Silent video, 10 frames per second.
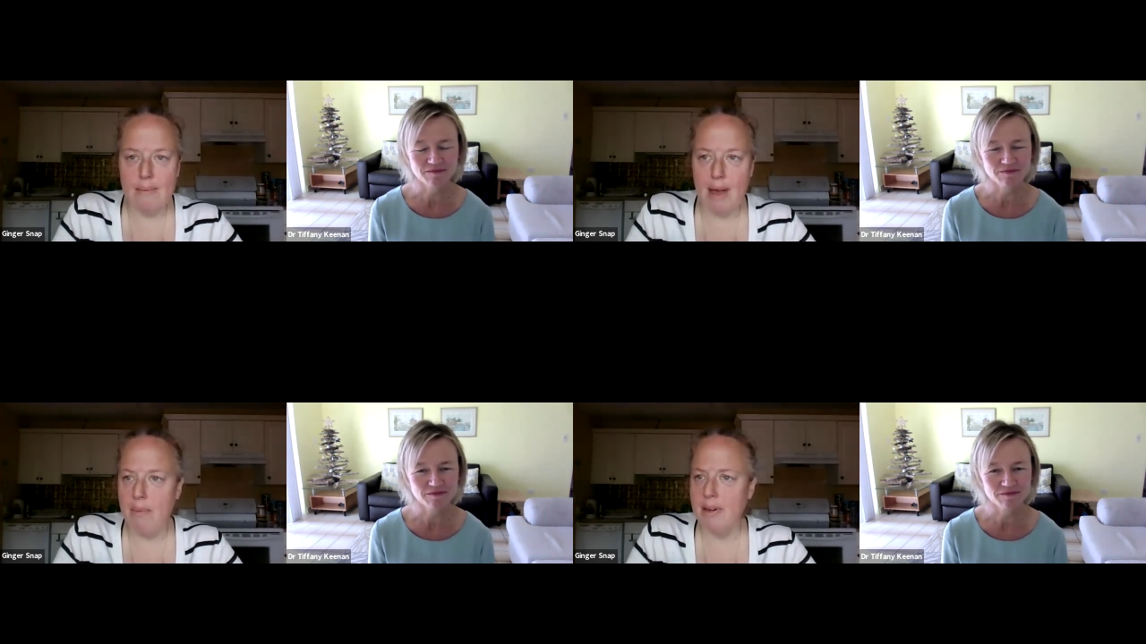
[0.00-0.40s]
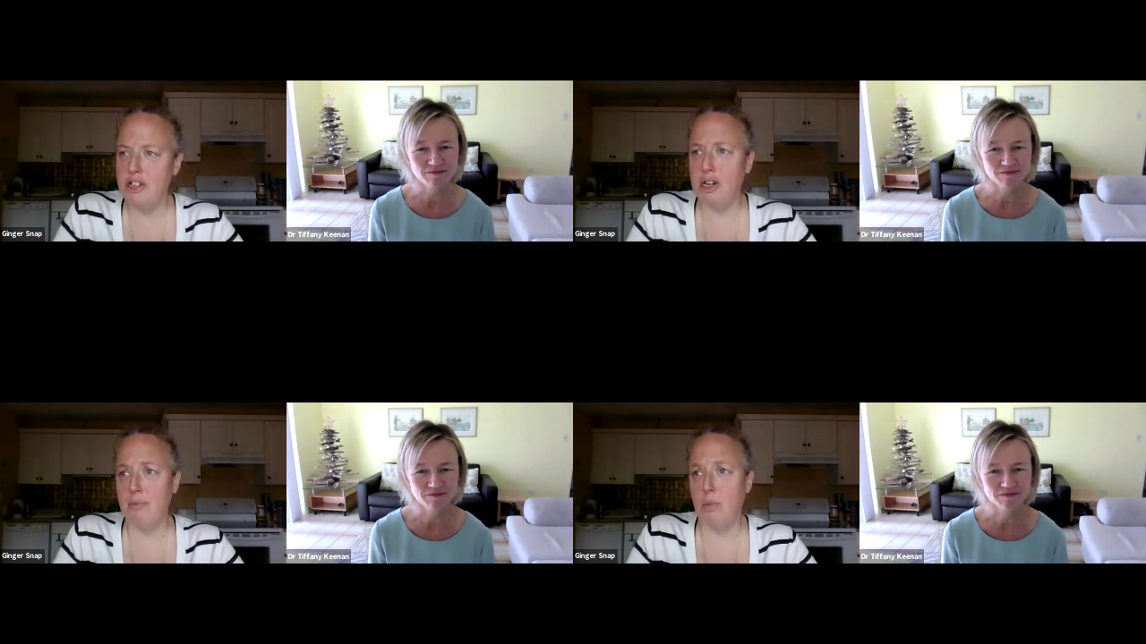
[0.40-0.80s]
Speaker 1: I'm happy to
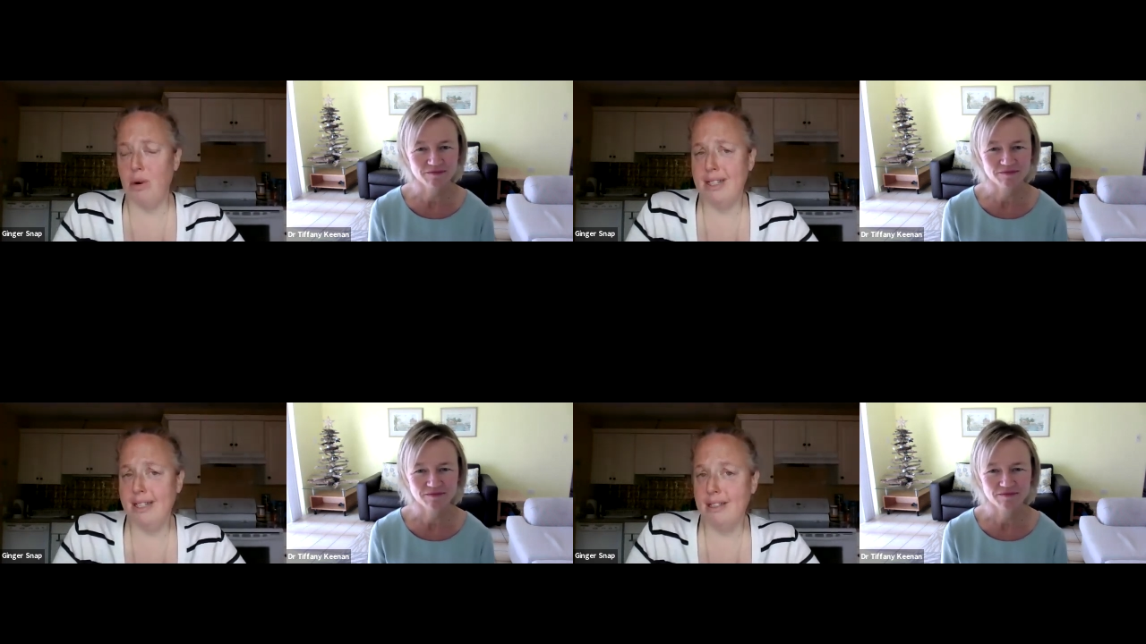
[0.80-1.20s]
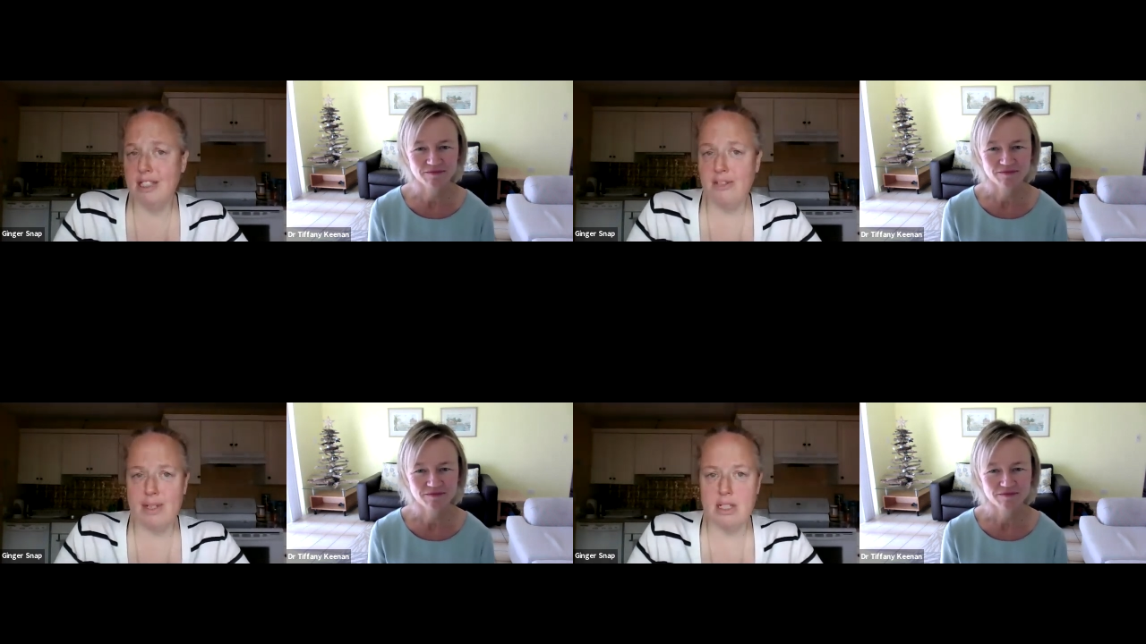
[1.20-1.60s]
share more
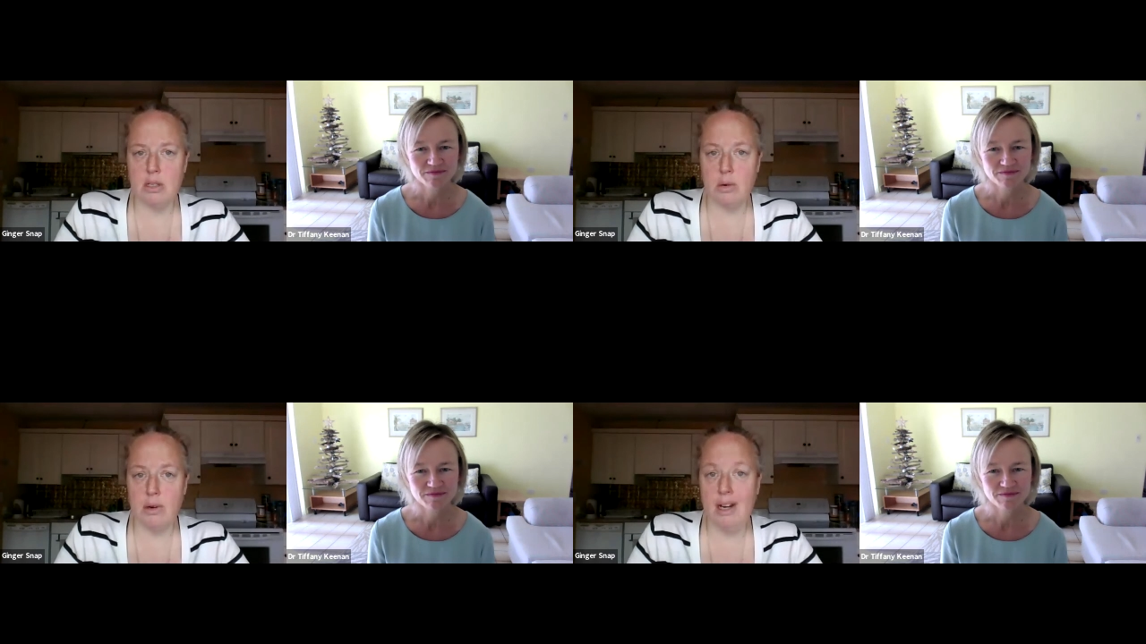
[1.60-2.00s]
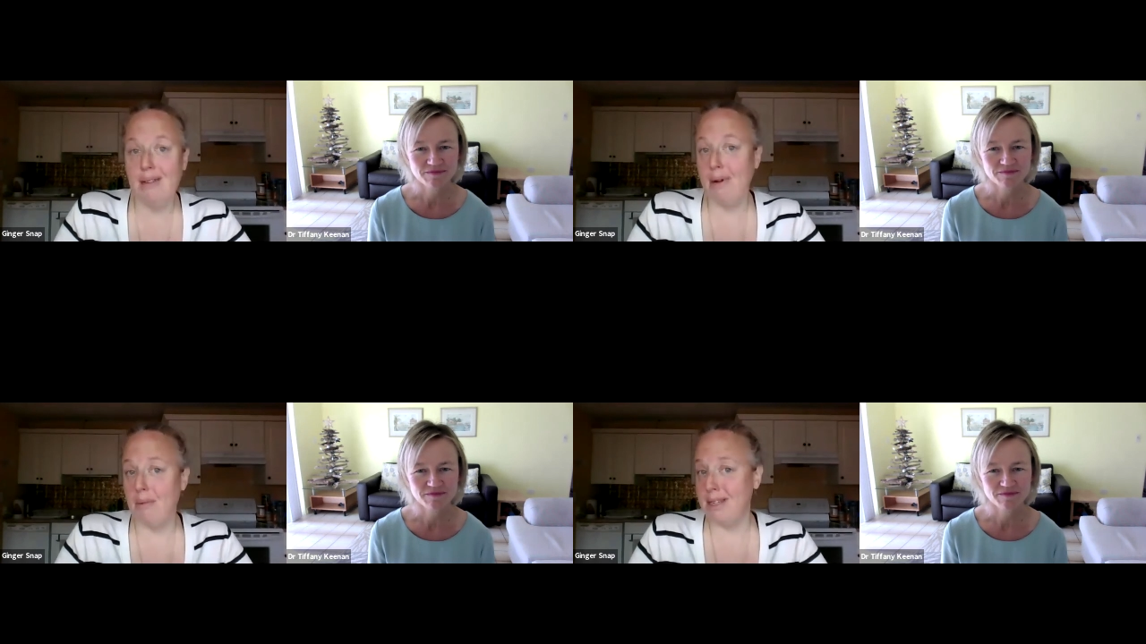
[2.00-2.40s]
details of my story
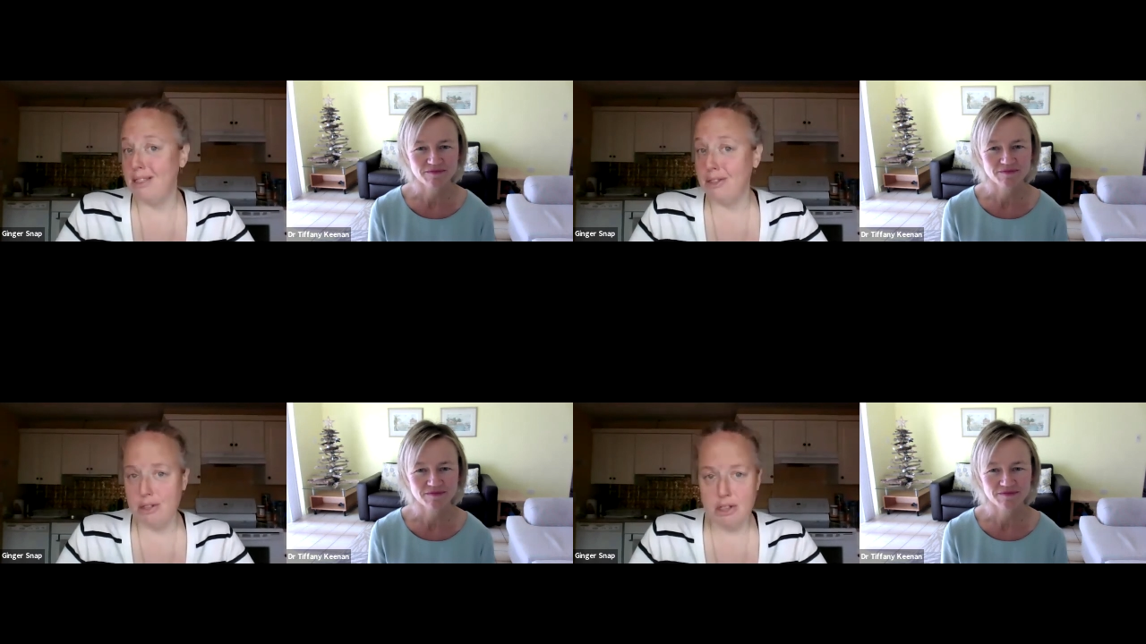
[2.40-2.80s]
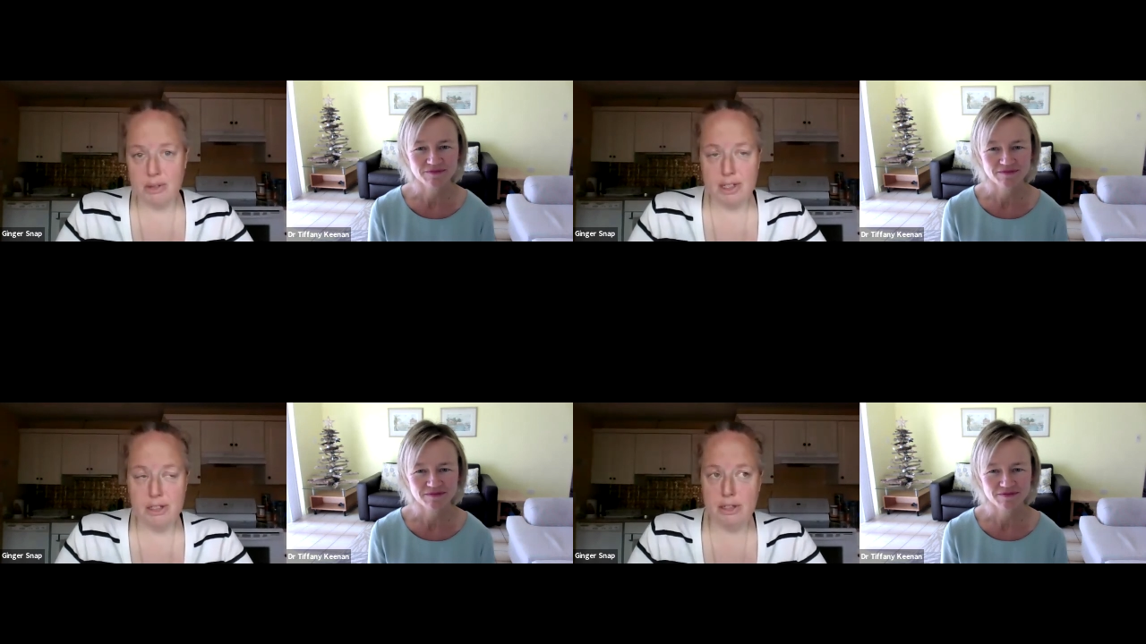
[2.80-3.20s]
about my
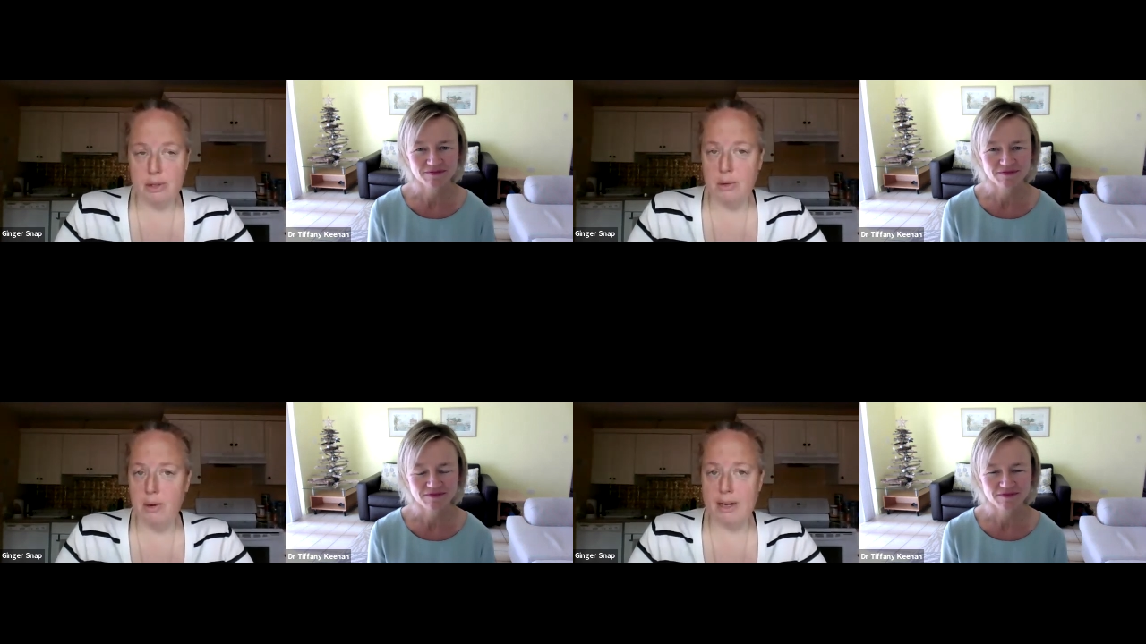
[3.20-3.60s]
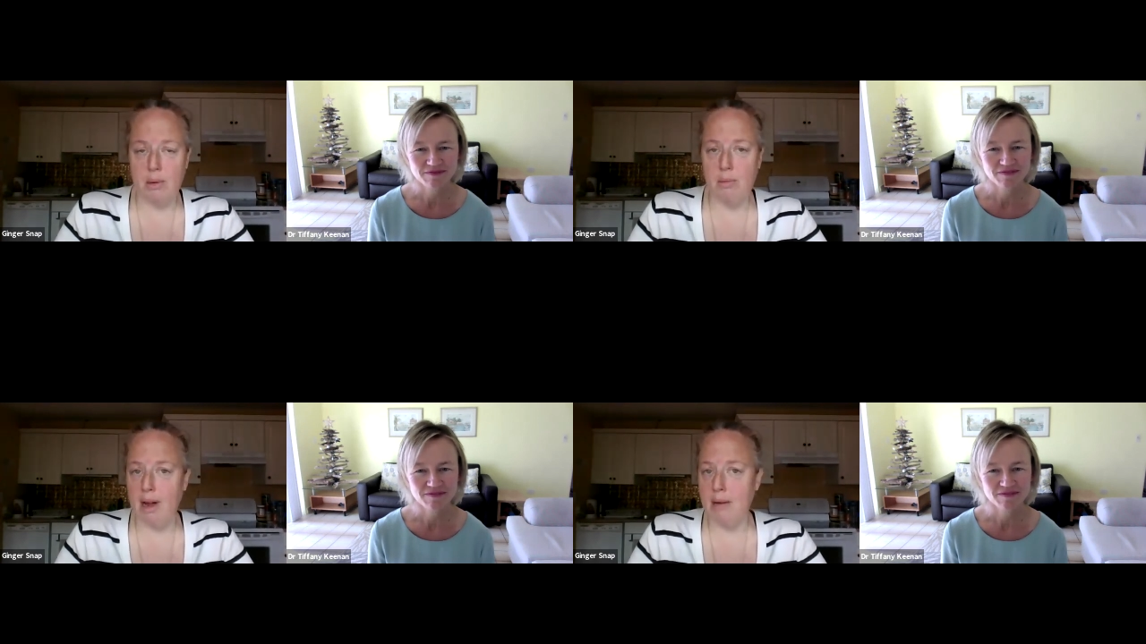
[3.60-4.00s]
surgeries too. I
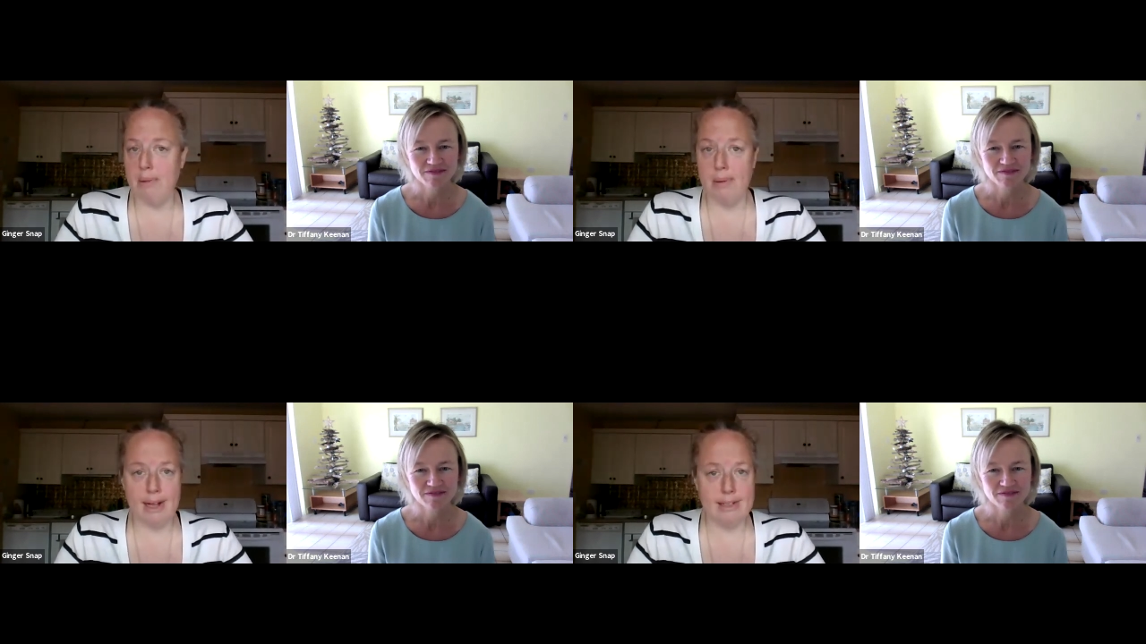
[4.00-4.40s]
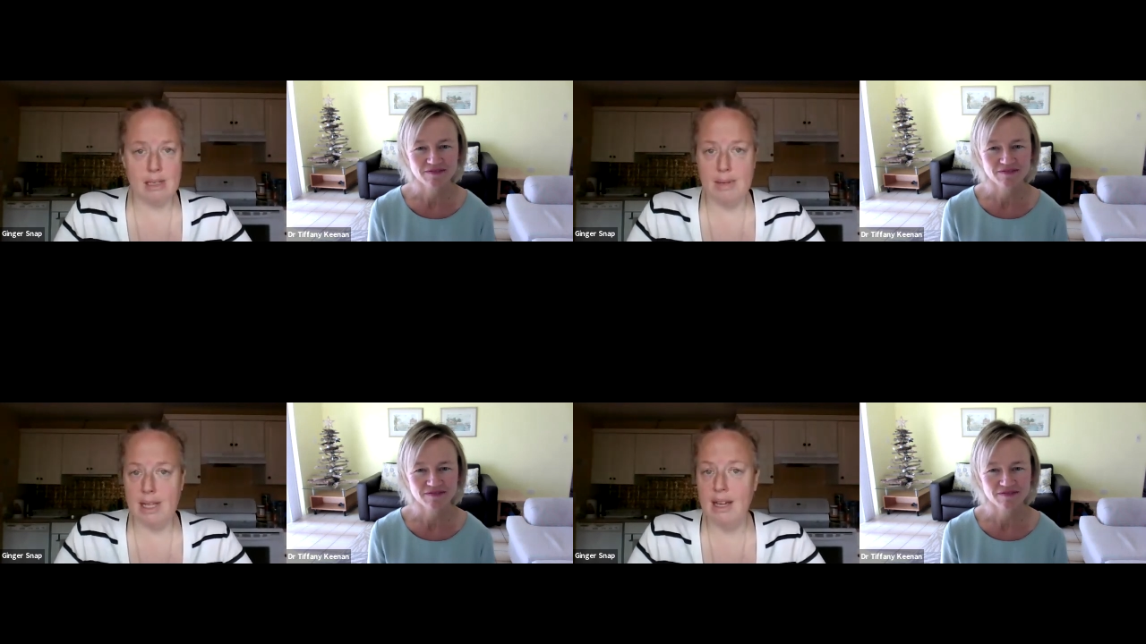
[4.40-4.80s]
don't mind people
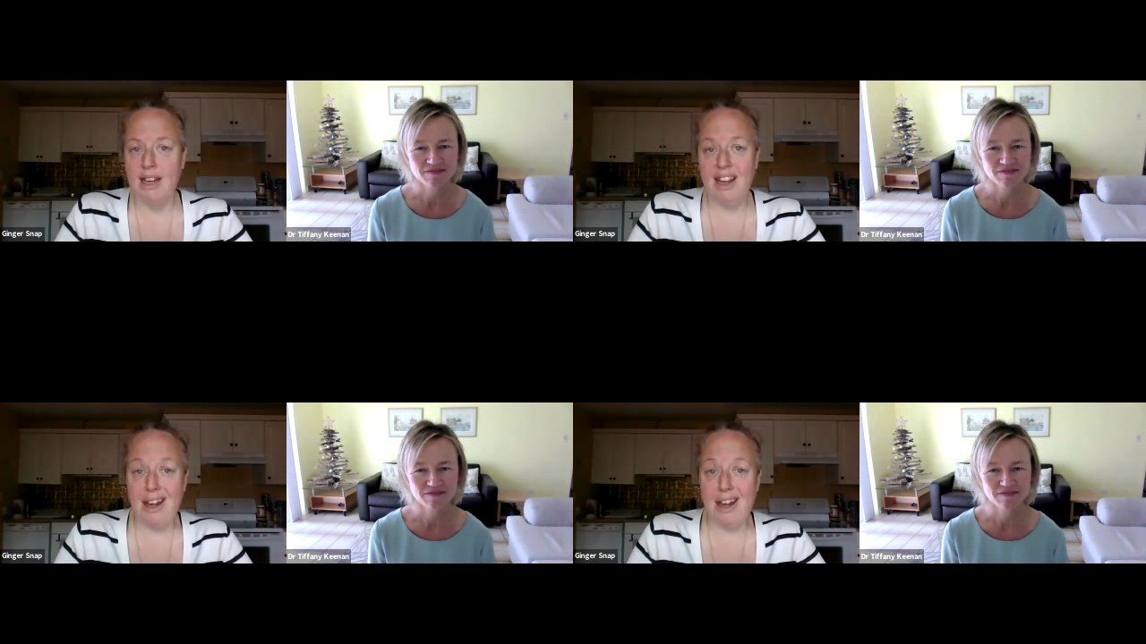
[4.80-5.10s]
asking me.